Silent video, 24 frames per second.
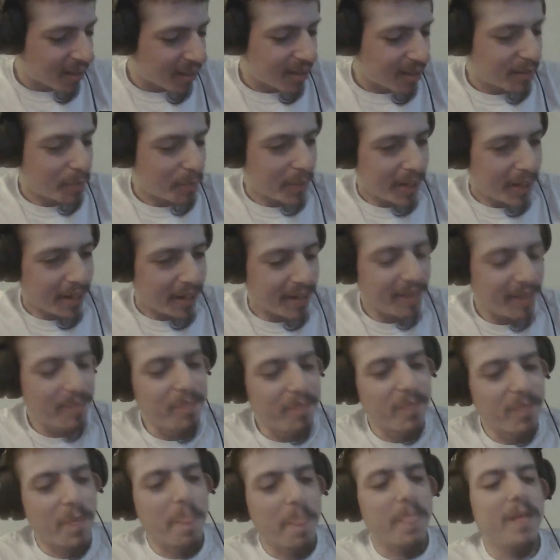him that
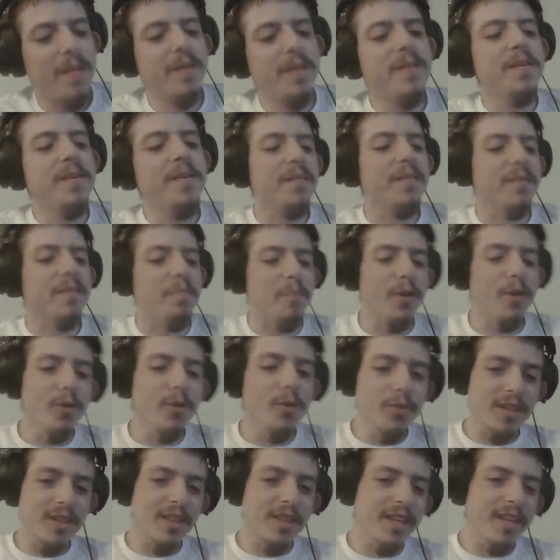
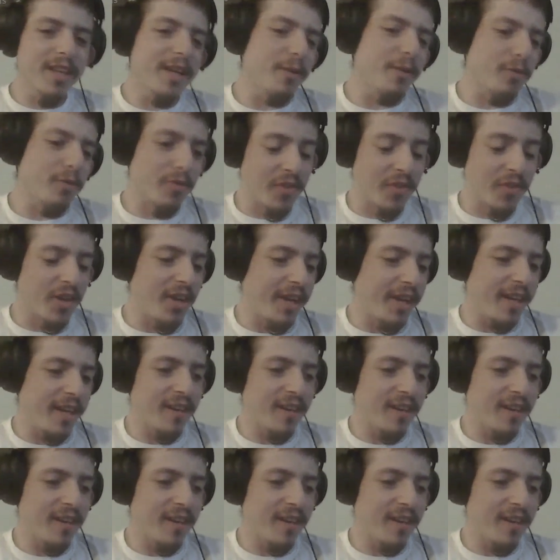musically it was fine.